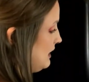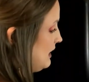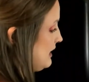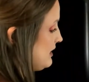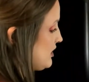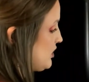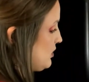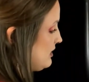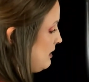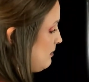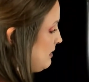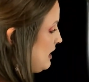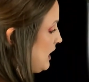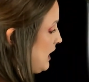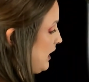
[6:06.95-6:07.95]
Let's do the
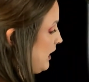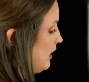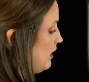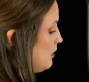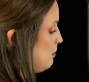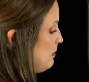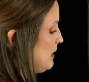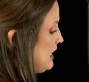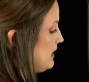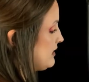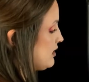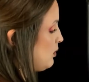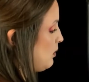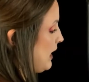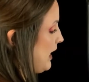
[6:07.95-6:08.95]
same thing here, b
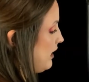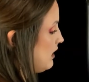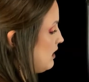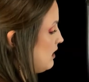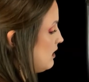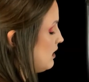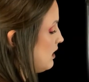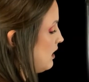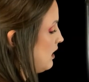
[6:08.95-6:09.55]
squared.